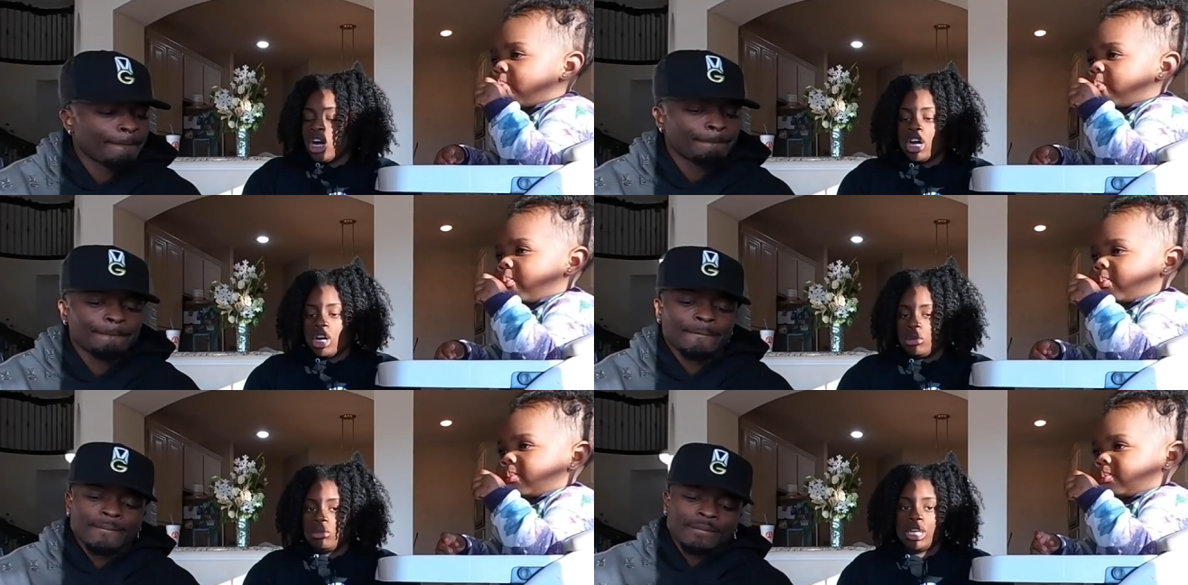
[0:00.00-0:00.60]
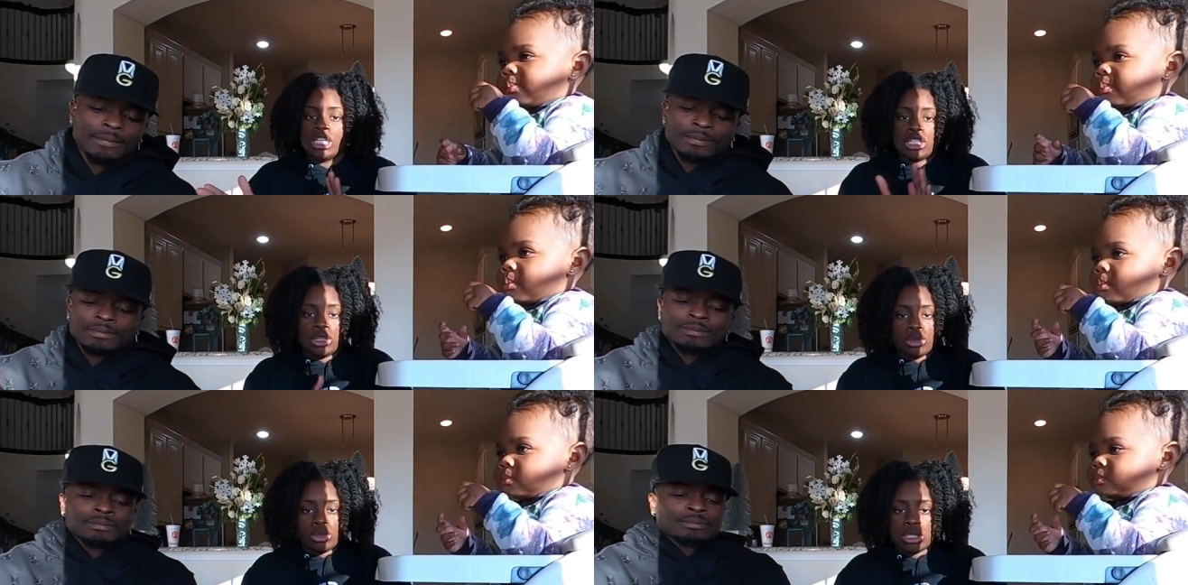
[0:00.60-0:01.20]
Speaker 1: yeah. Um,
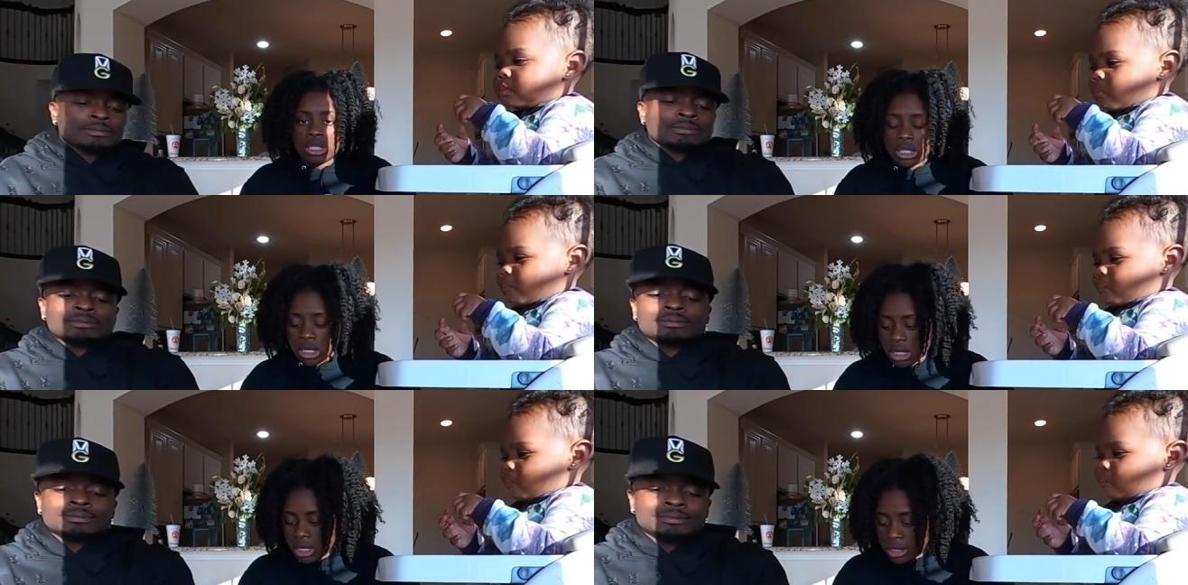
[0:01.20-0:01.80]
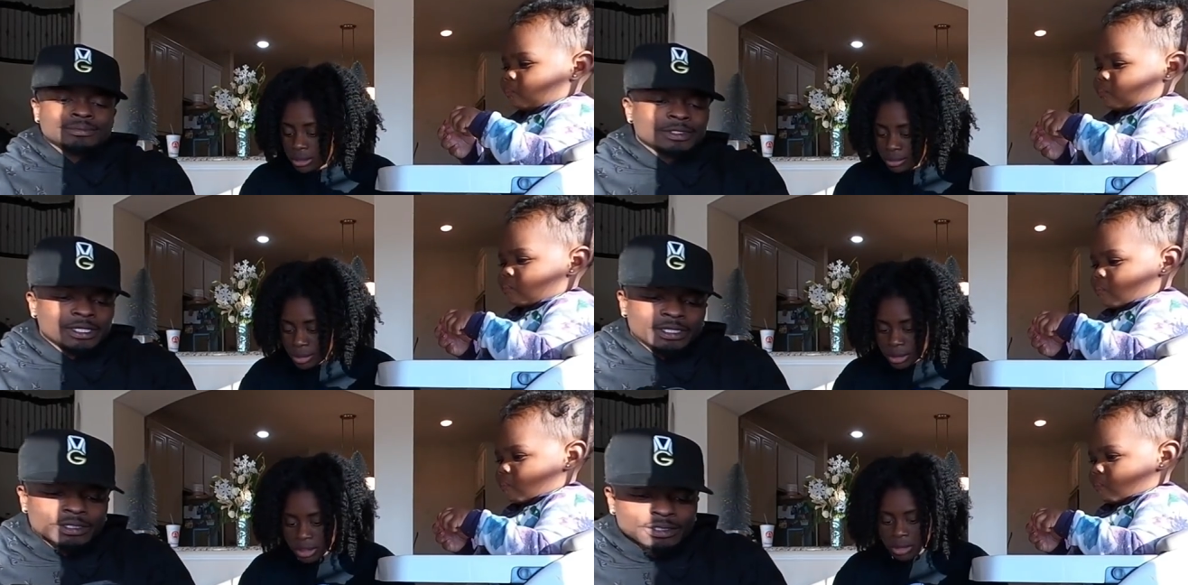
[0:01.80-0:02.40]
excuse the sun,
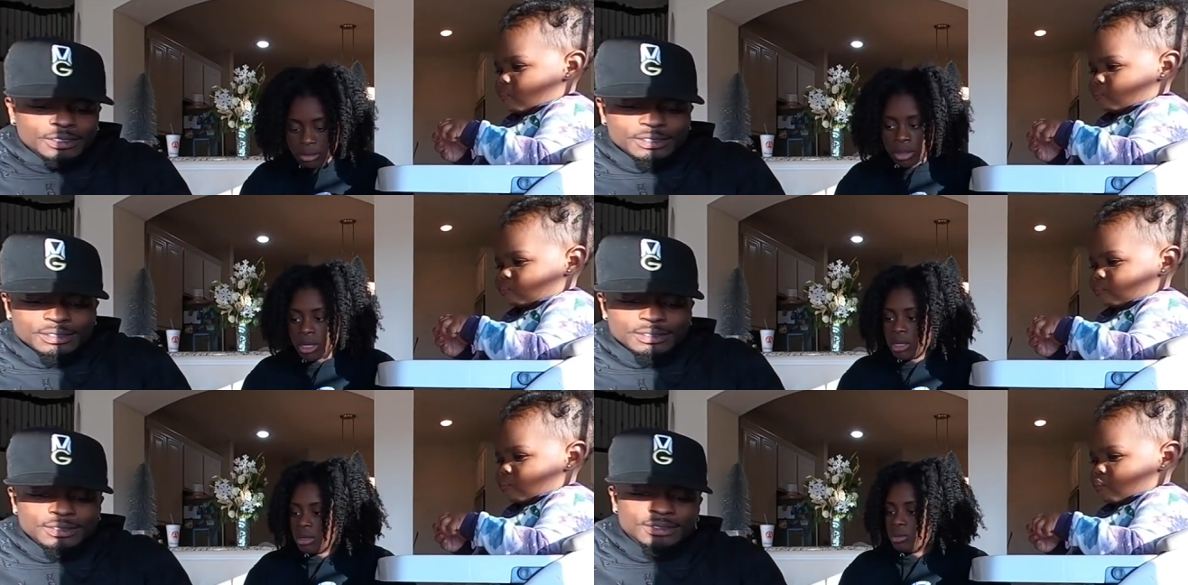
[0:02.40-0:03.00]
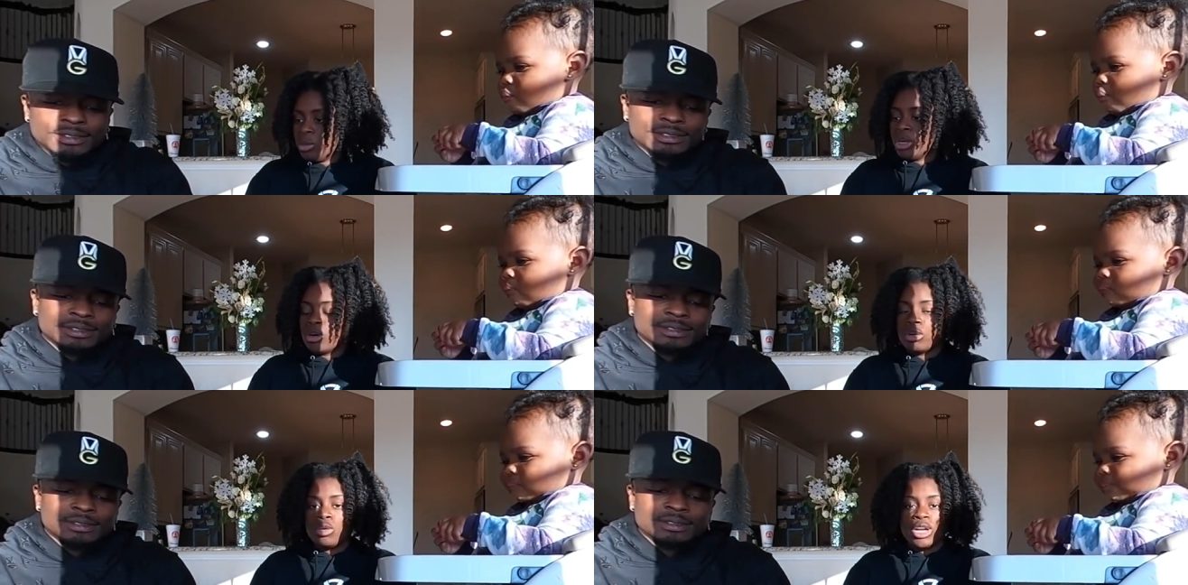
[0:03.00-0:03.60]
yeah, but we
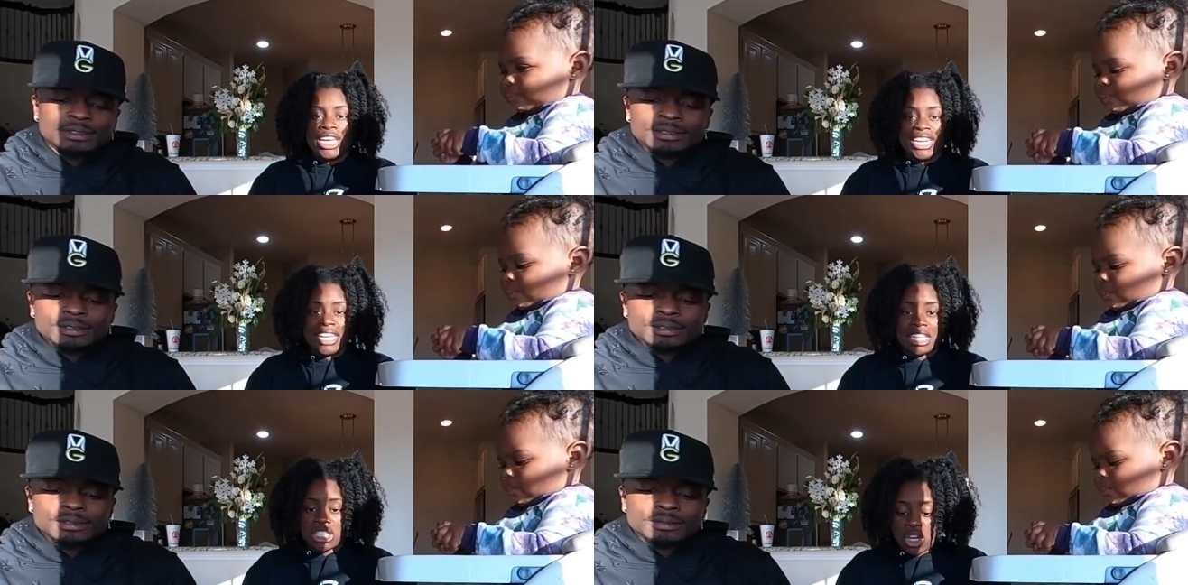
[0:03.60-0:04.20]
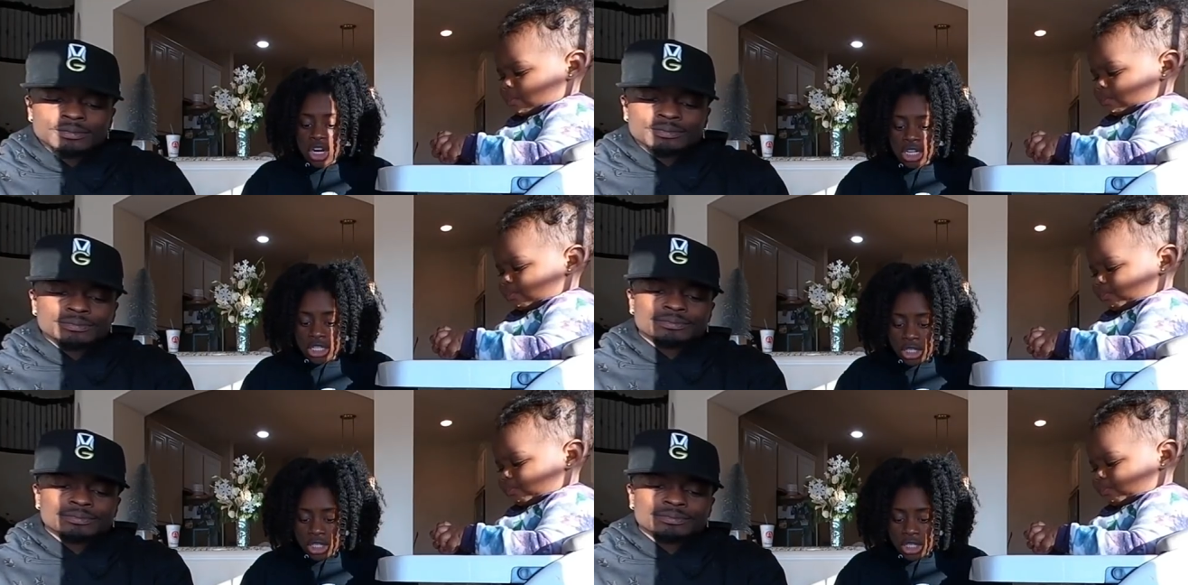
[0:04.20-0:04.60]
gonna go ahead and get started.